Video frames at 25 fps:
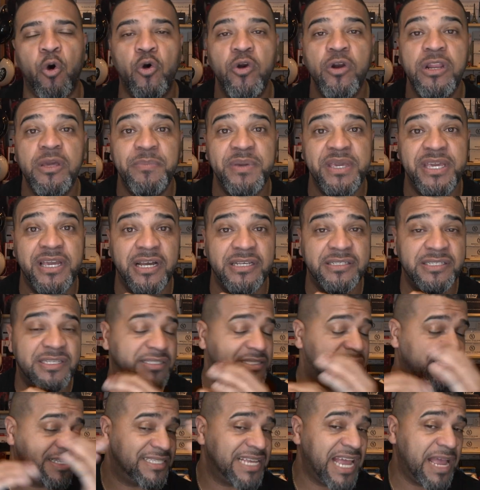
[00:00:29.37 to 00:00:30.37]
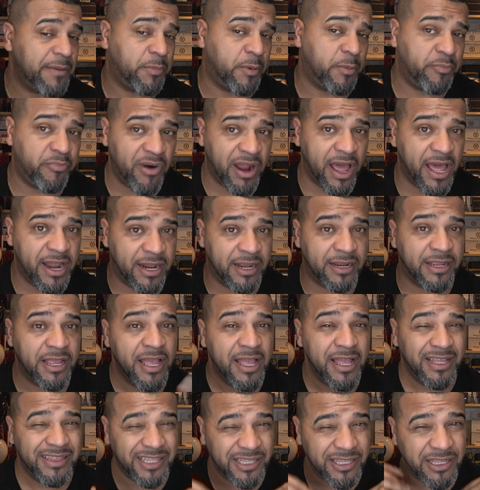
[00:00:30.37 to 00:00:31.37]
only because it's the type of product
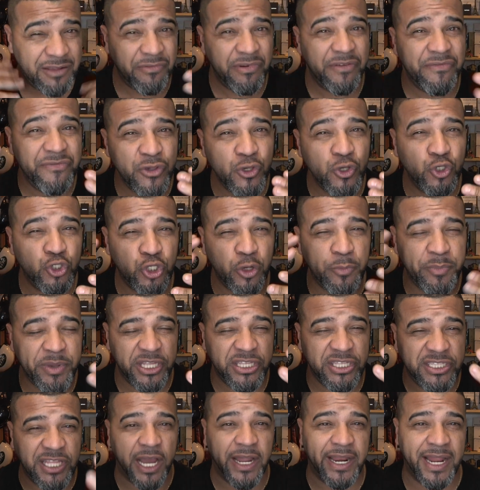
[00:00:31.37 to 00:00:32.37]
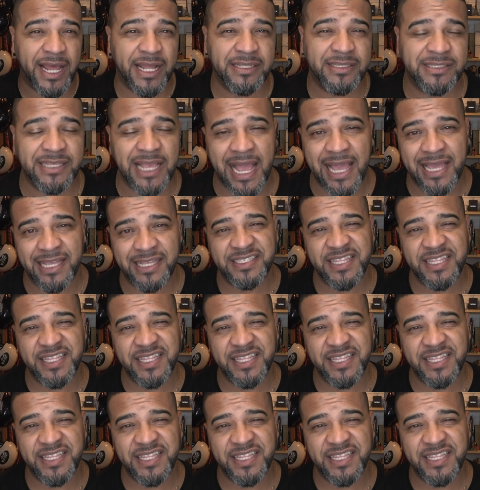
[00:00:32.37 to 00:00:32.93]
that the review should be done outside.